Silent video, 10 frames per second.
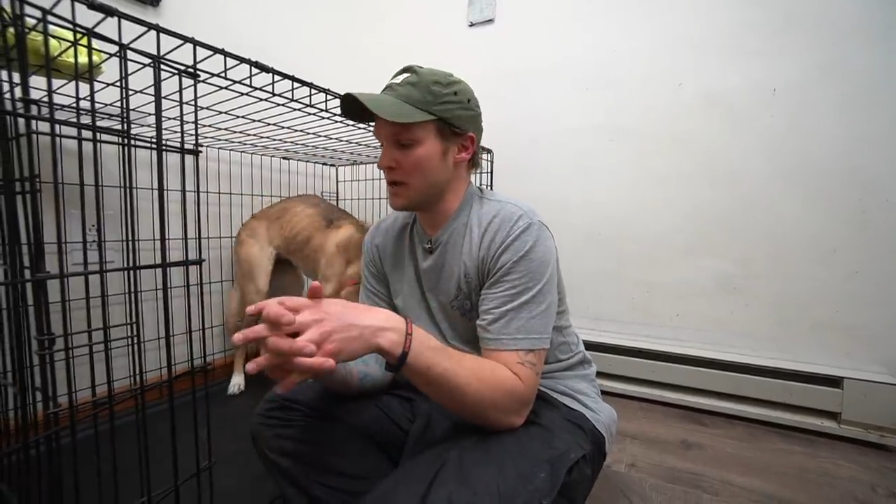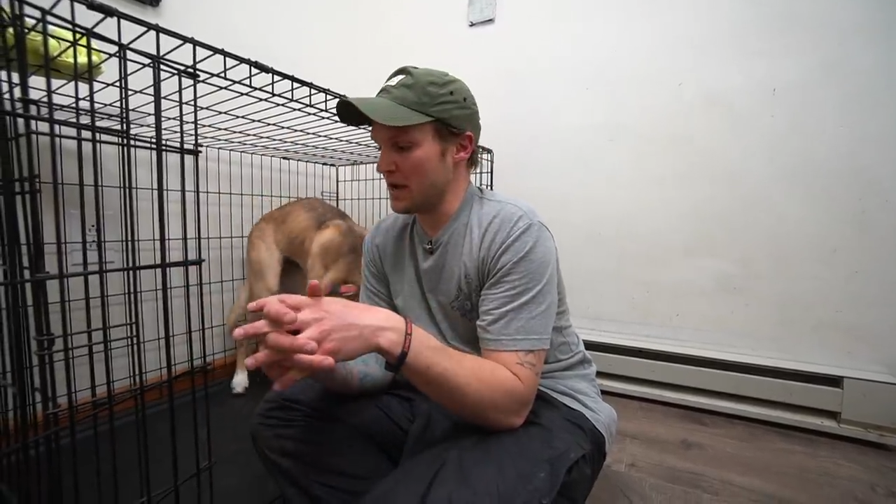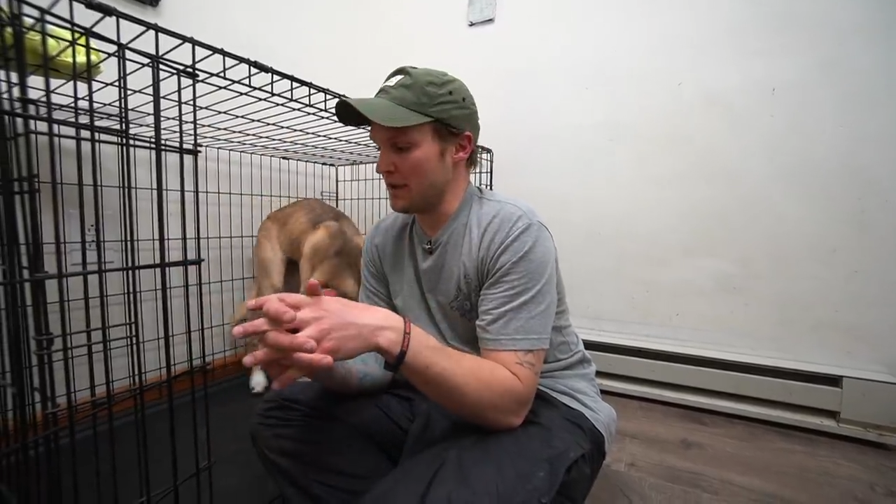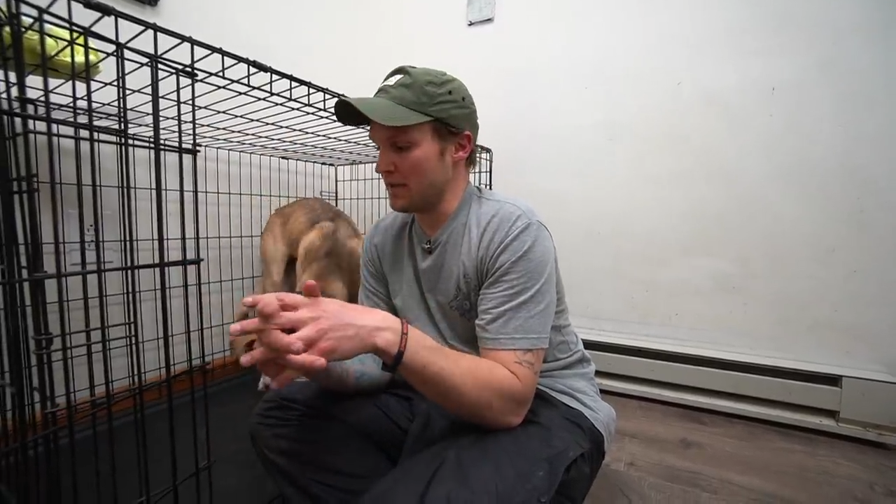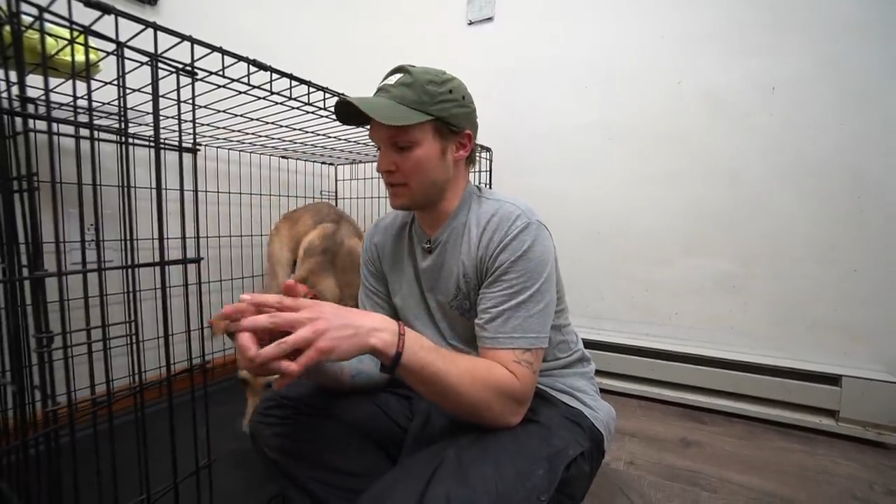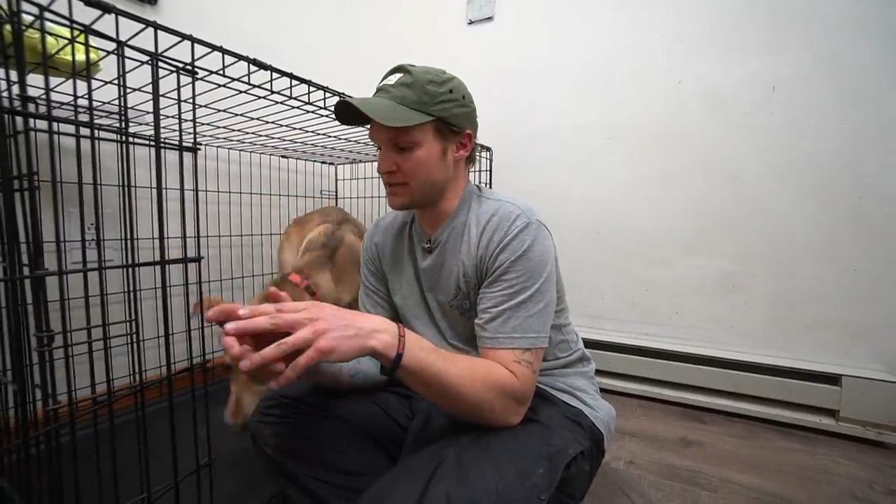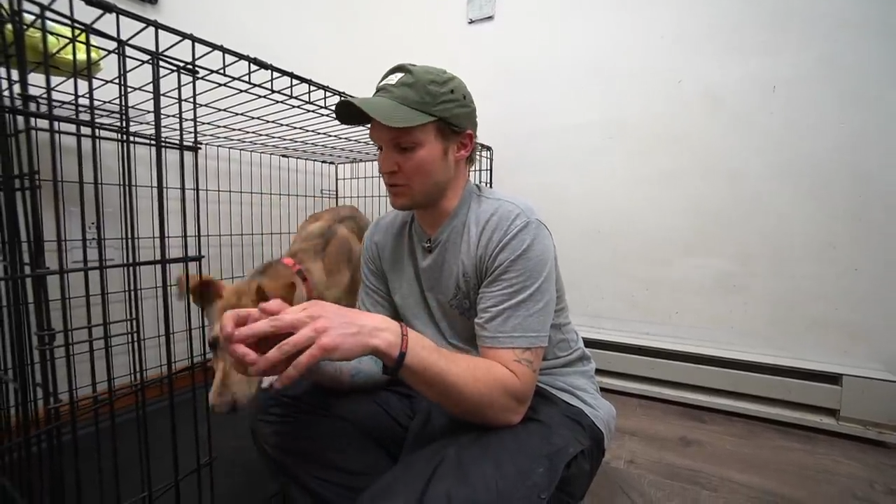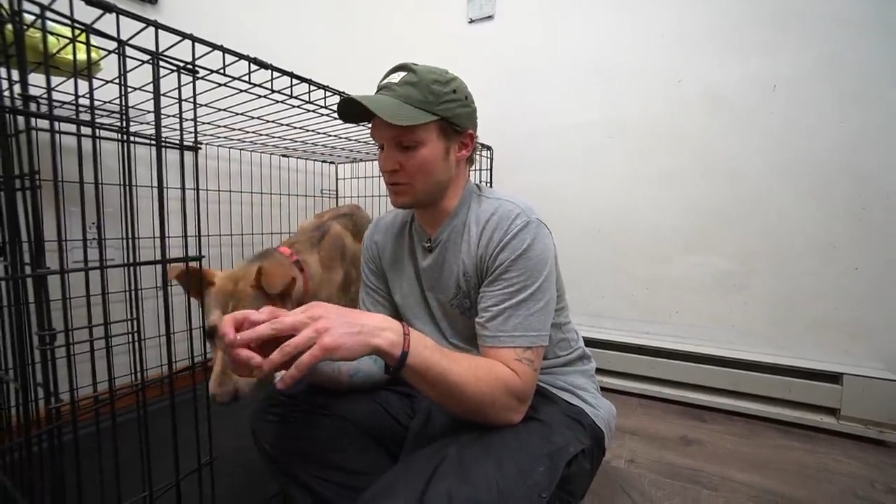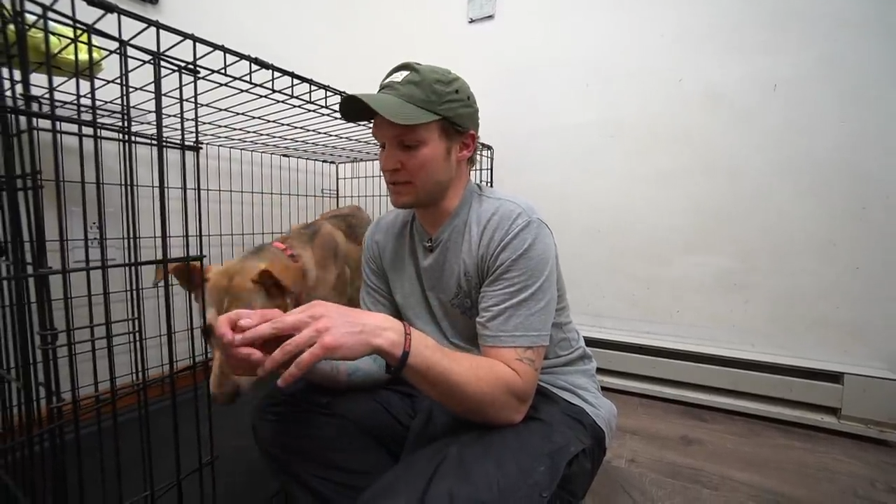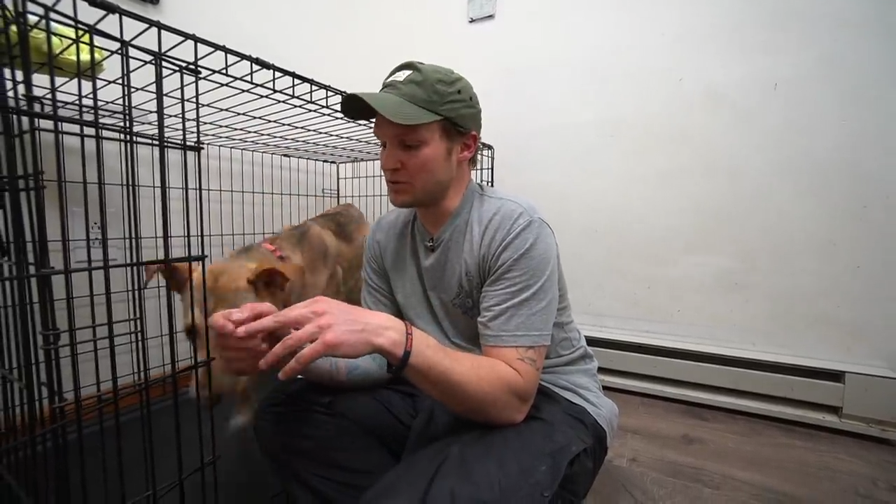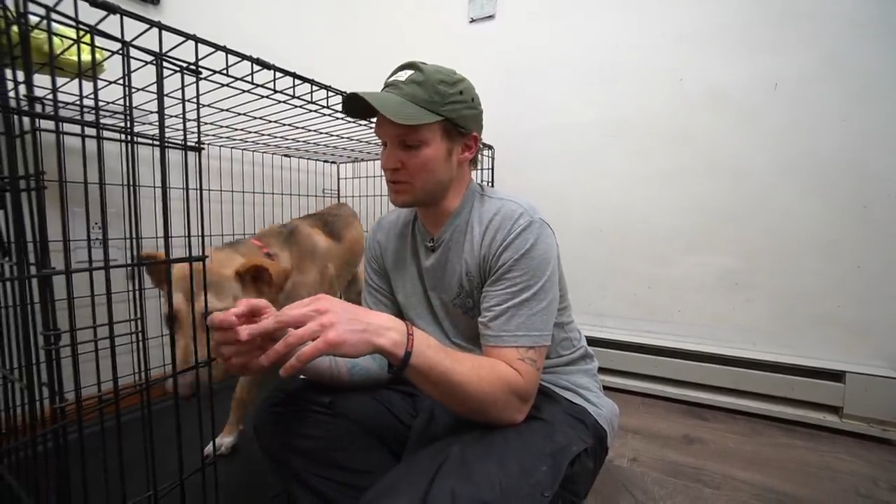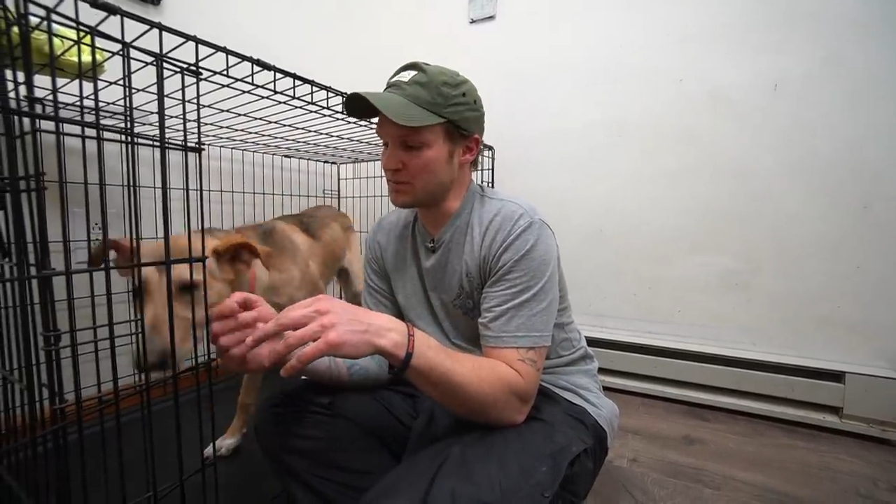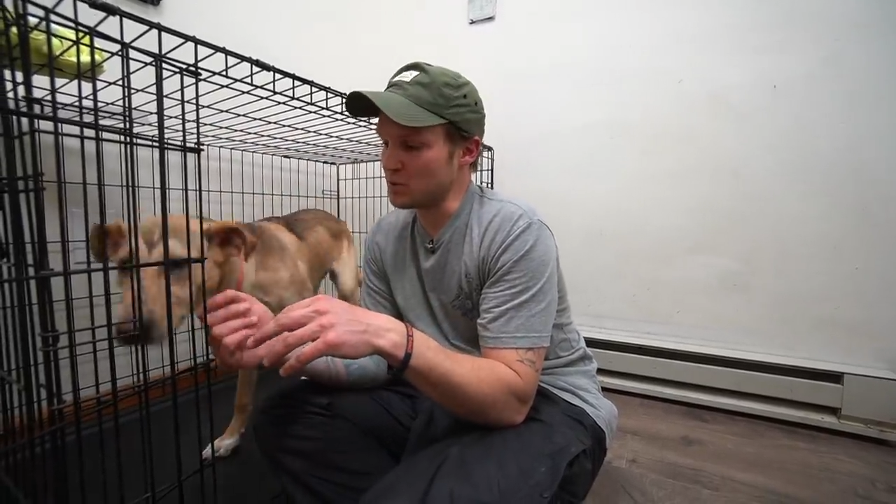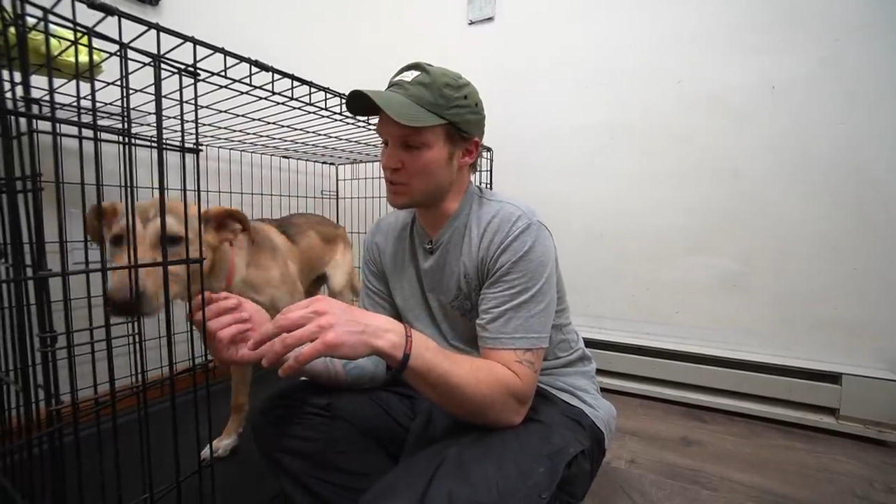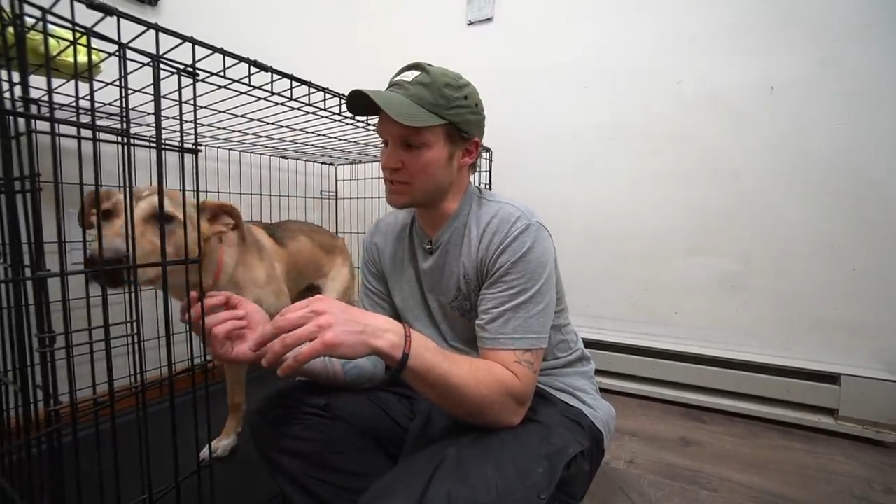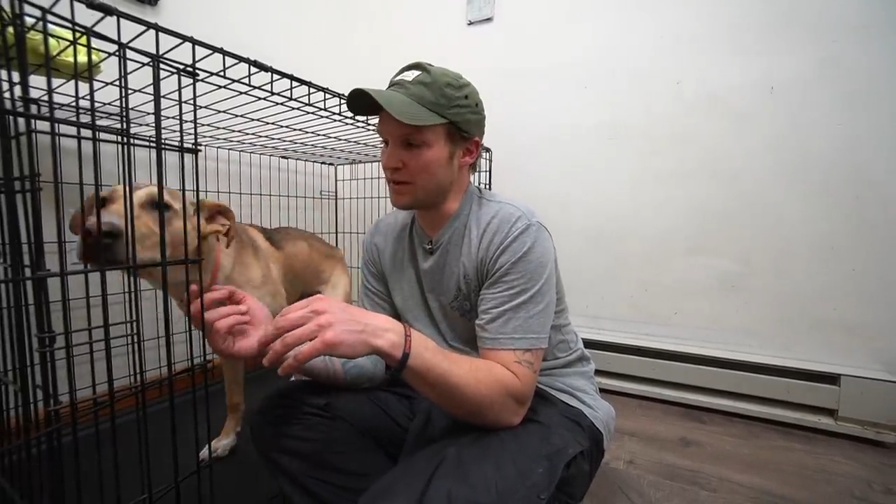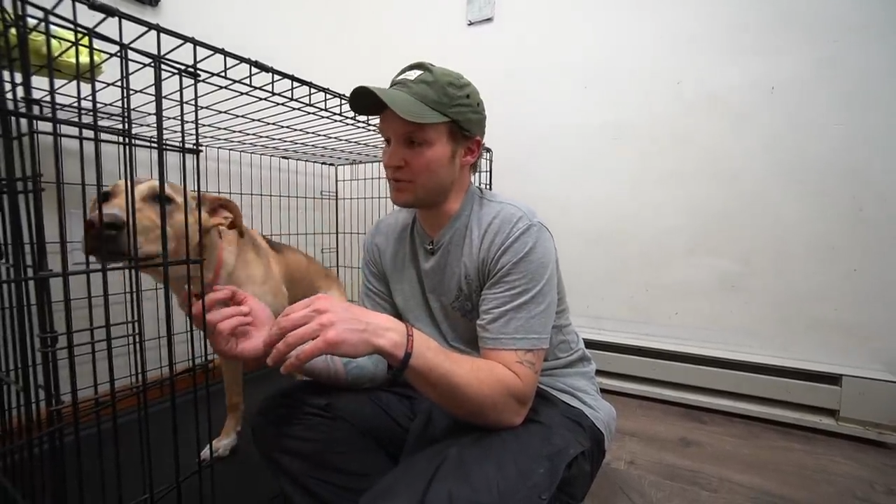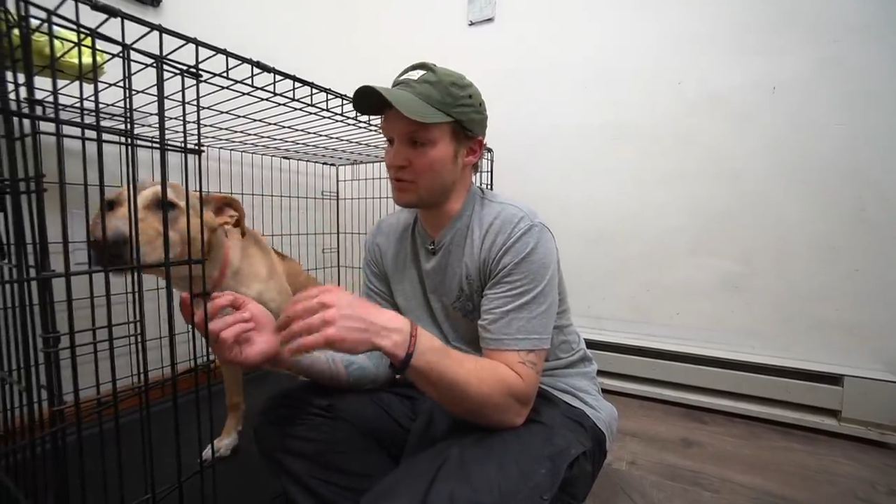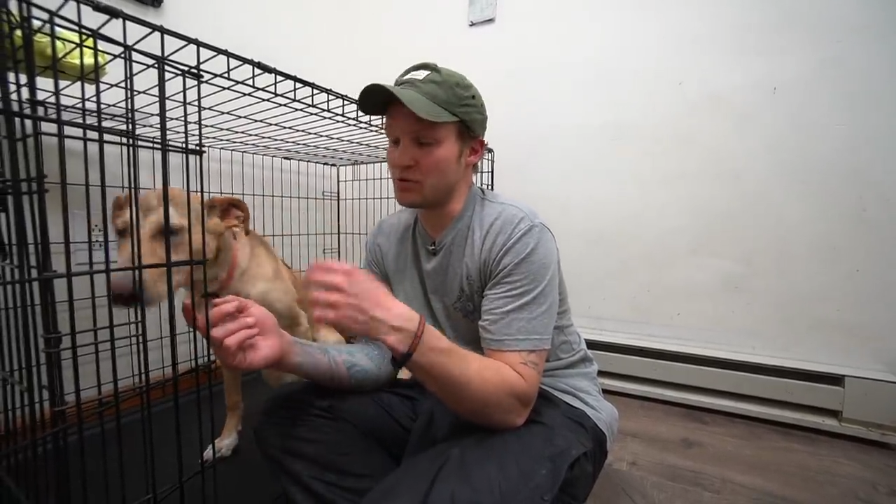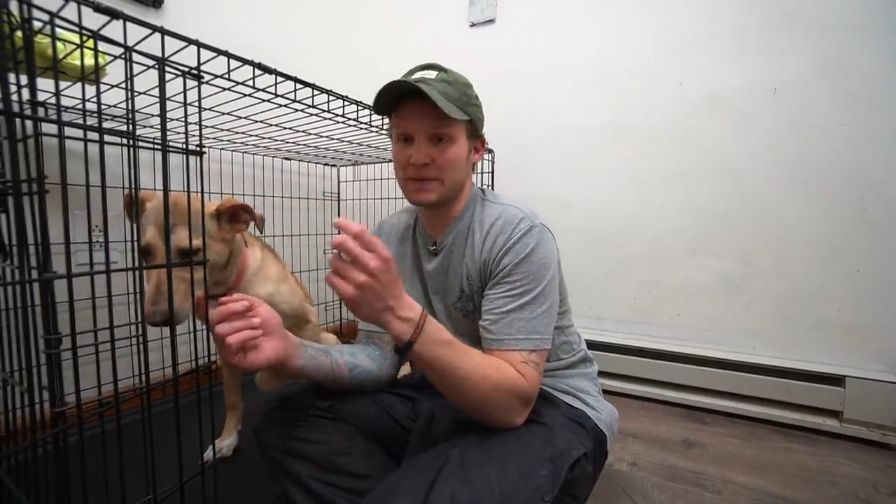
I'll certainly do some more stuff with her,